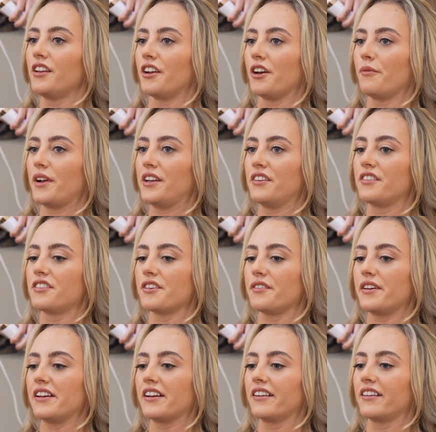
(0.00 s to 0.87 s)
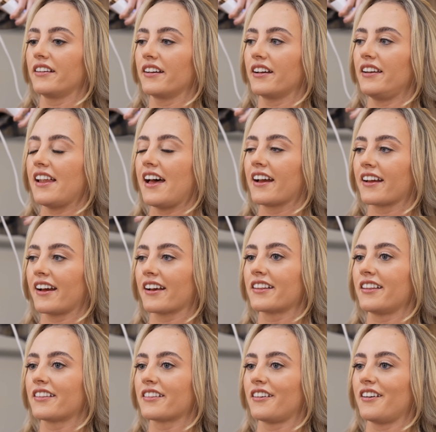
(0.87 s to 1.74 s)
You know, when you're doing leg
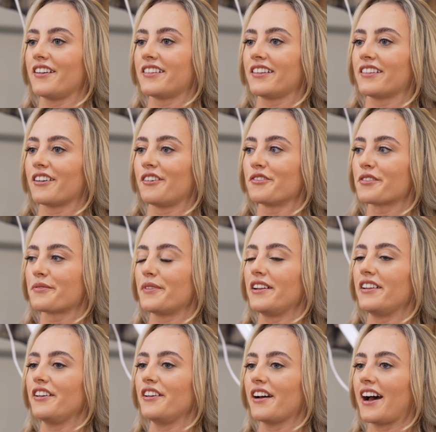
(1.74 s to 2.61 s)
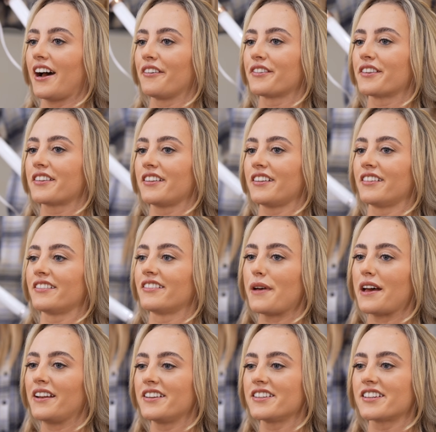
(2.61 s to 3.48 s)
exercises, ultimately you have to
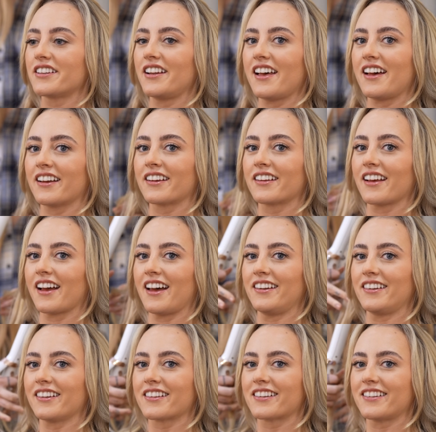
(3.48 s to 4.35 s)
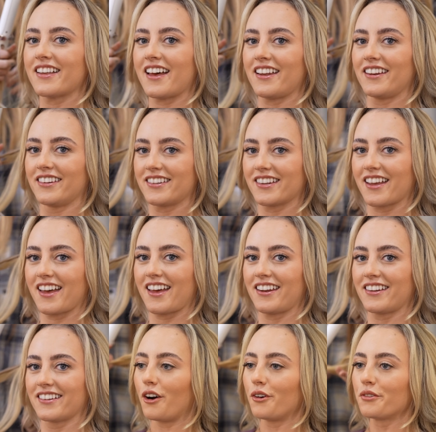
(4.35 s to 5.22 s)
bend your leg and extend again.